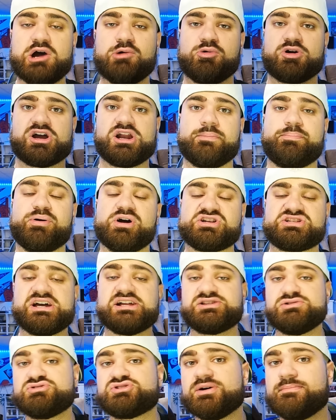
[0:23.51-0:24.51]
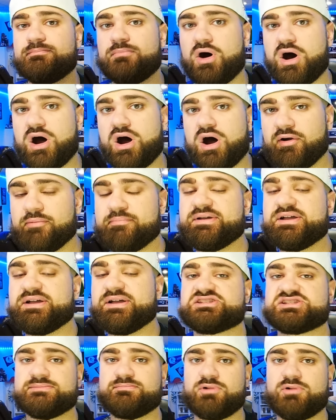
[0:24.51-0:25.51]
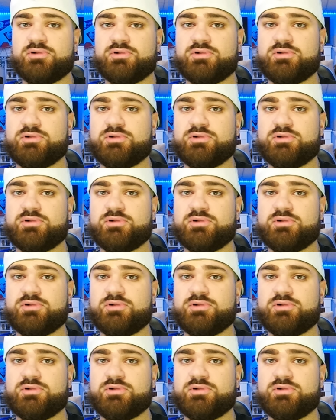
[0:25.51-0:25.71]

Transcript: We're going to push that to tomorrow because tomorrow